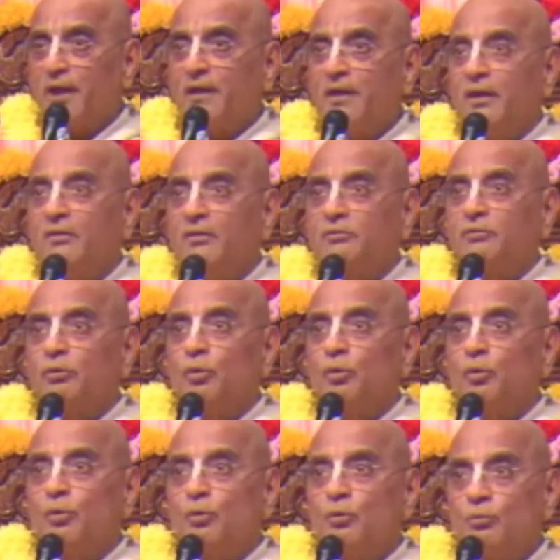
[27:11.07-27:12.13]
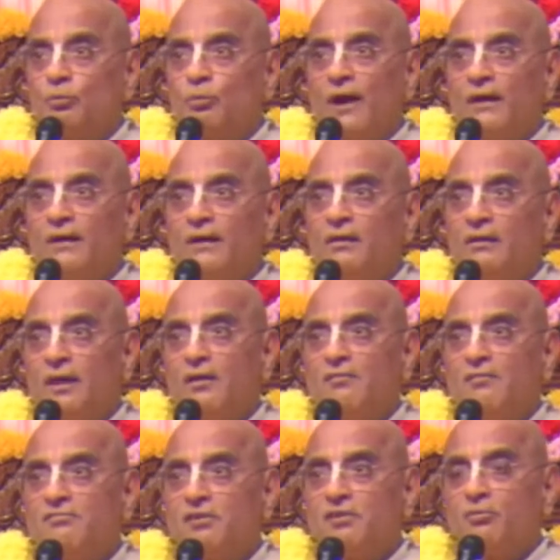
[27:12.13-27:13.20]
so widely
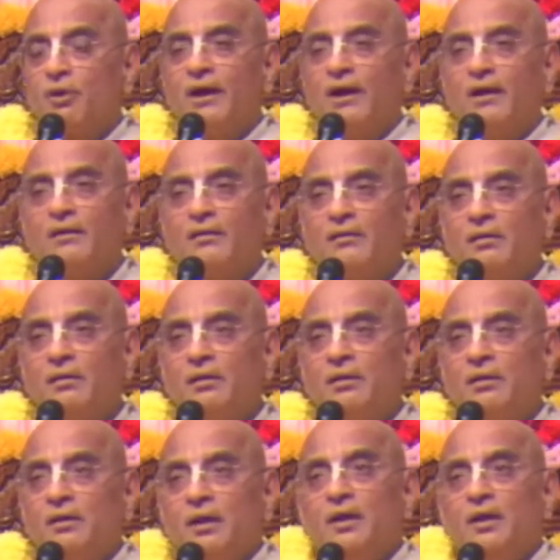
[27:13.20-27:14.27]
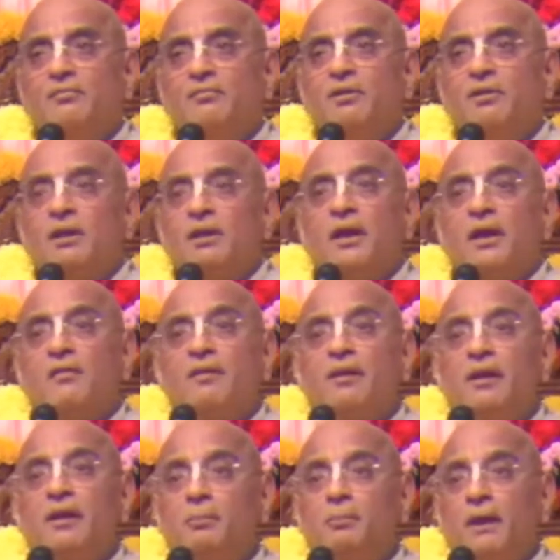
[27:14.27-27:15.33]
everywhere, even in the heavenly
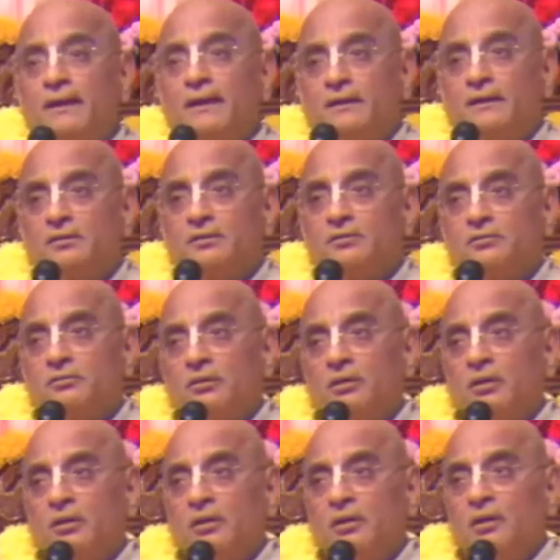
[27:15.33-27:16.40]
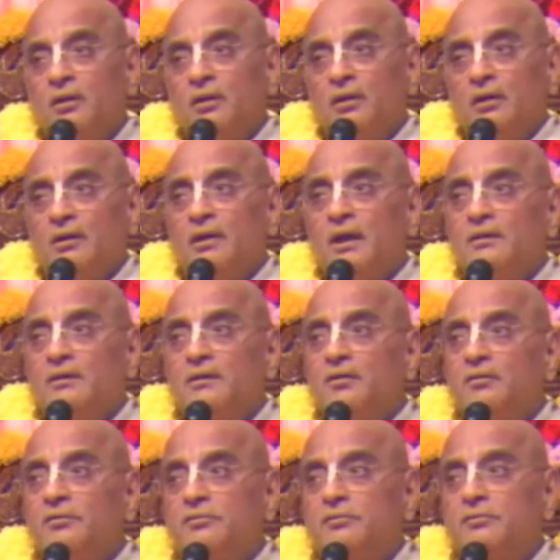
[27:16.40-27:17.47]
planets, that
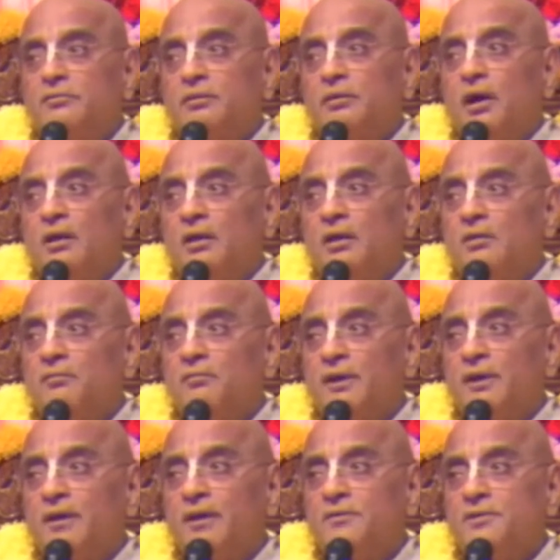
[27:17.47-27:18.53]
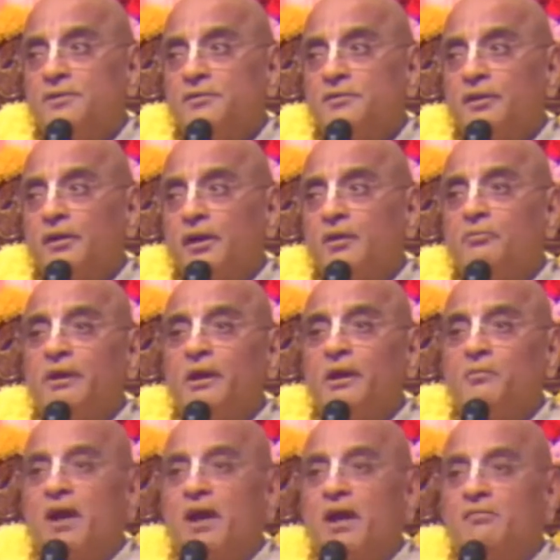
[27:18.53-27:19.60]
this Gandharva king Chitrangada became
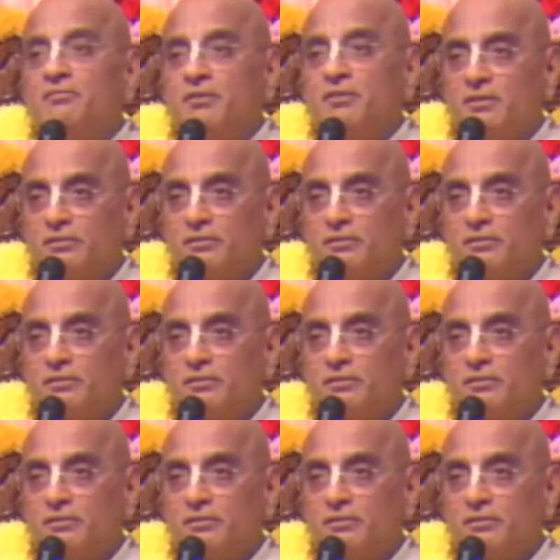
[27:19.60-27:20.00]
envious.